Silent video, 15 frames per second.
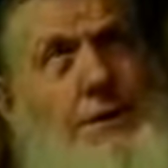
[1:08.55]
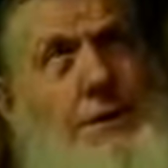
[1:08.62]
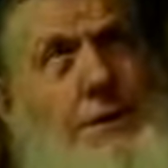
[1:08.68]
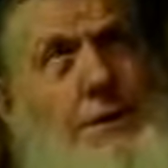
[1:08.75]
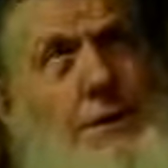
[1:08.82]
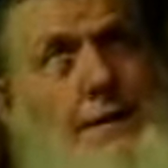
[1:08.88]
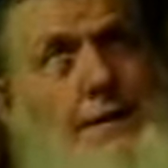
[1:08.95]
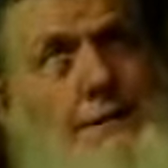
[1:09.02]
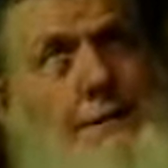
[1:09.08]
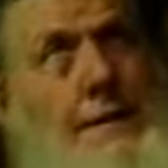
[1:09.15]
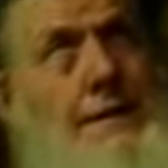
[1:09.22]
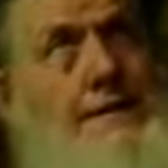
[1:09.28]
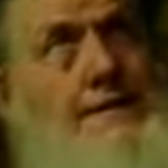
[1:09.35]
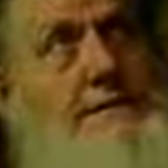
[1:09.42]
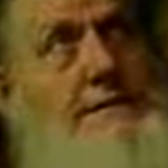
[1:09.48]
uh,
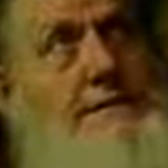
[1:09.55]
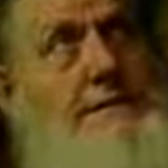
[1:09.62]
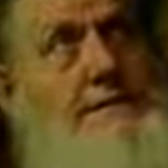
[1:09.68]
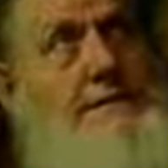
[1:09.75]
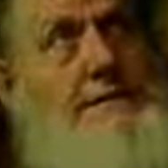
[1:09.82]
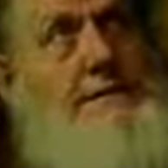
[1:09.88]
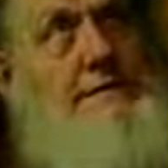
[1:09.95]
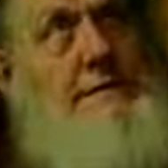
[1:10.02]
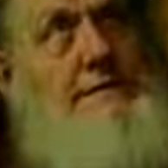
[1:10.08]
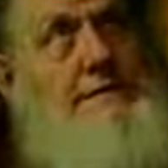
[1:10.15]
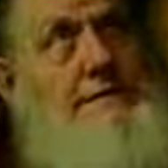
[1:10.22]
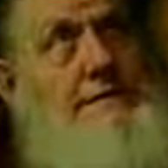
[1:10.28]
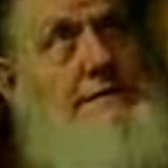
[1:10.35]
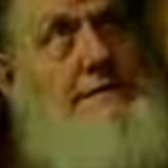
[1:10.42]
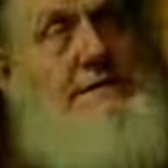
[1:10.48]

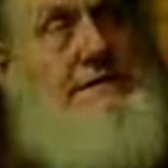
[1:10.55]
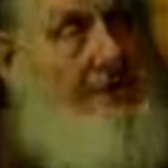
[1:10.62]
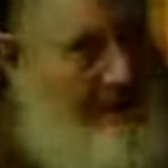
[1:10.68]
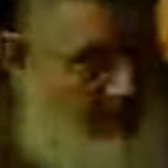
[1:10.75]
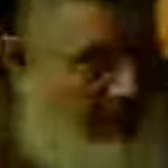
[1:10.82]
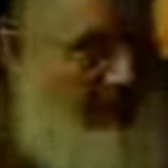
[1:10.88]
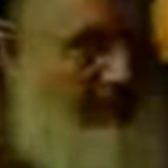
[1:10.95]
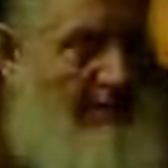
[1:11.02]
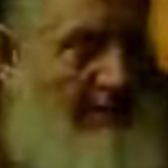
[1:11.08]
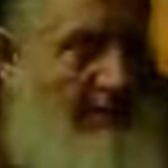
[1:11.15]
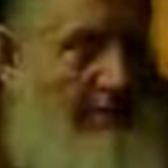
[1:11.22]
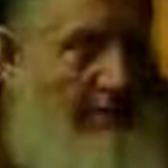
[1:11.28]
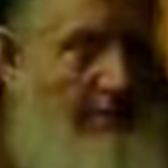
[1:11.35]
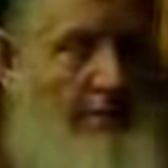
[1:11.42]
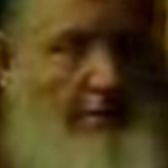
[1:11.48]
1066 AD.
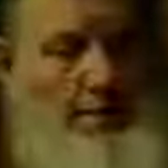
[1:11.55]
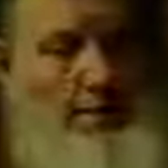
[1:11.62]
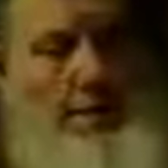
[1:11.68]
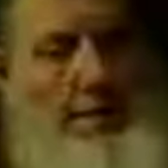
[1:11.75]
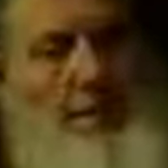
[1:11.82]
Mm. Mm-hmm.